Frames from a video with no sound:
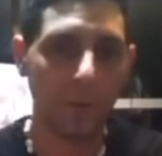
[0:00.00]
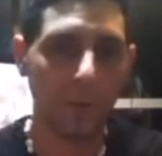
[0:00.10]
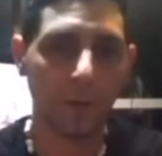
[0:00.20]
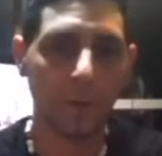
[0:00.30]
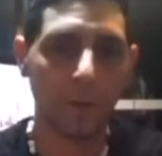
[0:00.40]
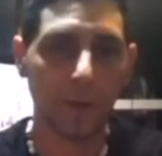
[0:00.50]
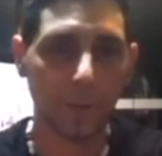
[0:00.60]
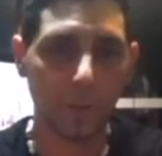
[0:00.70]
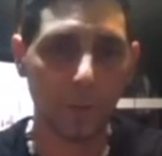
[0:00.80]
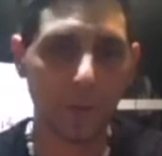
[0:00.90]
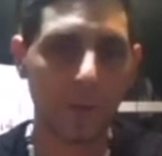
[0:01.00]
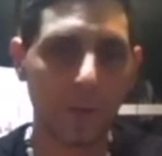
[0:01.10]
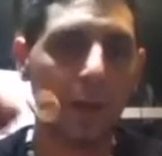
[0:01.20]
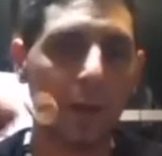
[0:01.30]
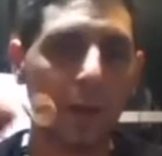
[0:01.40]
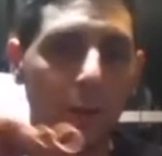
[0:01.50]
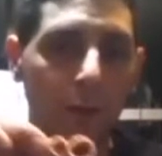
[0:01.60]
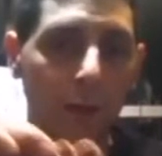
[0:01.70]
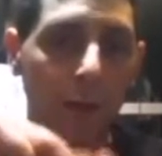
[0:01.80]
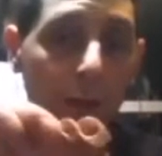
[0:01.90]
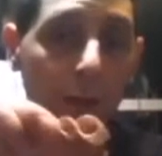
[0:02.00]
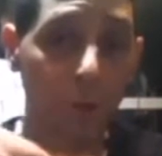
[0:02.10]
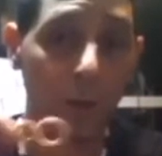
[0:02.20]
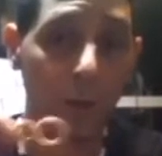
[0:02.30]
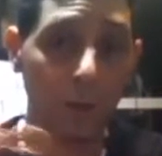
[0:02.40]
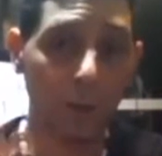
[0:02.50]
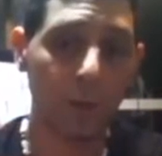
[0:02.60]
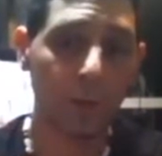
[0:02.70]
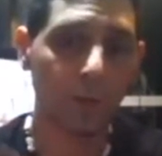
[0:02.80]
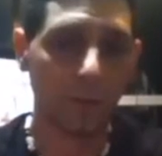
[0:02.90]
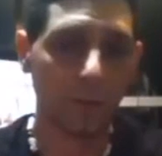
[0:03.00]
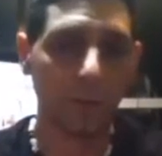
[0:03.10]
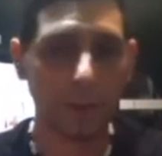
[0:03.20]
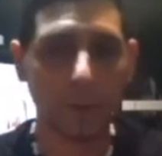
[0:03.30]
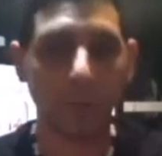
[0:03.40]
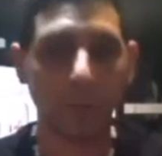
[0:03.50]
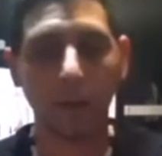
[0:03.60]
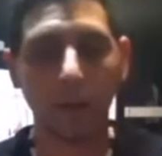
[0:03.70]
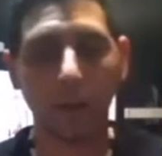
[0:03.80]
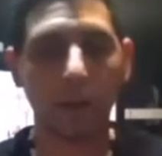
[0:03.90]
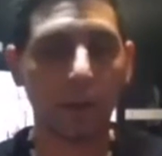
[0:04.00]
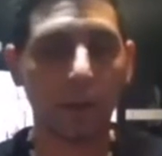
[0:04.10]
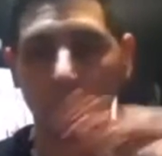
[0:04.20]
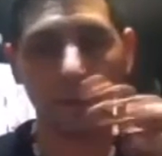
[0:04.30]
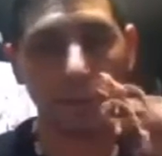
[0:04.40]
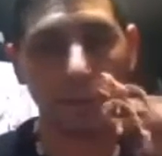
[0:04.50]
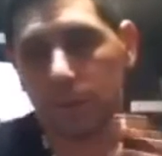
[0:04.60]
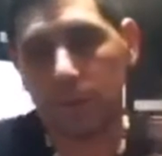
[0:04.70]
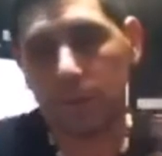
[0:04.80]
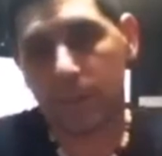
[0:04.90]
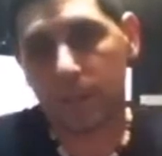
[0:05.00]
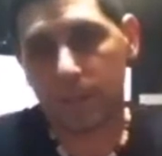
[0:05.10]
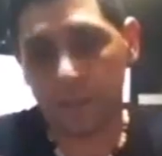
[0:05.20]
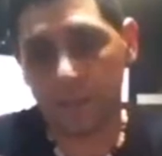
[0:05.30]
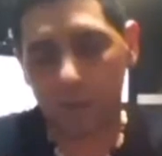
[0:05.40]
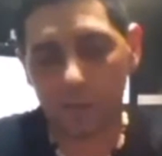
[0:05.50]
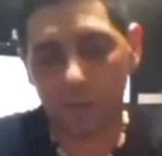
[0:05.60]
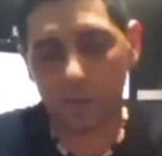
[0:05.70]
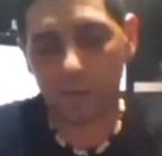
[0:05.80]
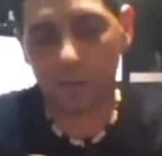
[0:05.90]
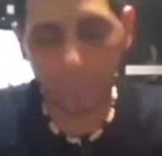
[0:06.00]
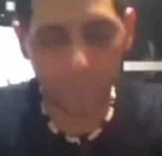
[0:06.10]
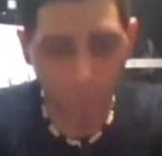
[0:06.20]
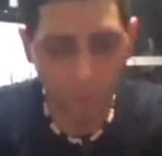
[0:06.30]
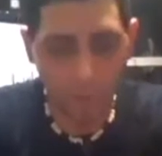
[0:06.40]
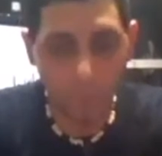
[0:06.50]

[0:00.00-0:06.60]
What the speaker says: of the elements, and you will get a new element for every element that doesn't exist right now. Okay?